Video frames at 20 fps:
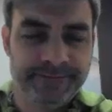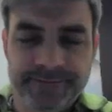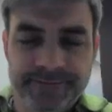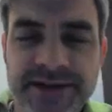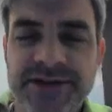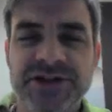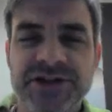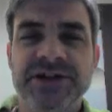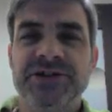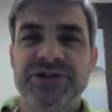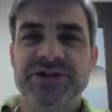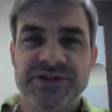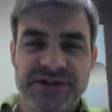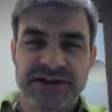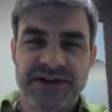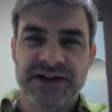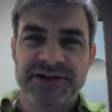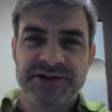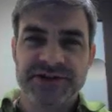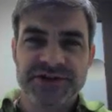The changes
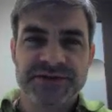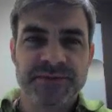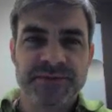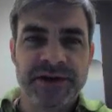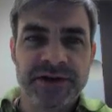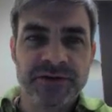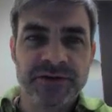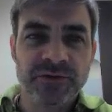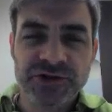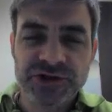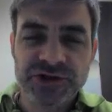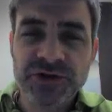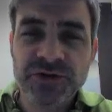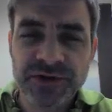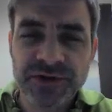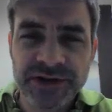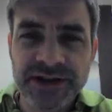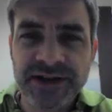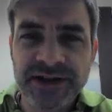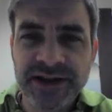that I just made will
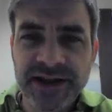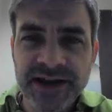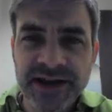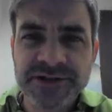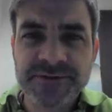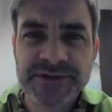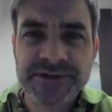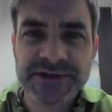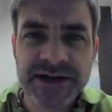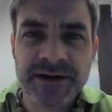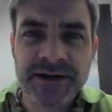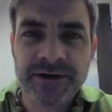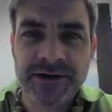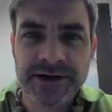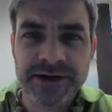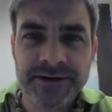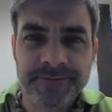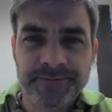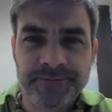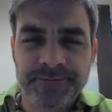show in the engagements
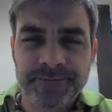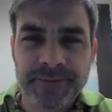area,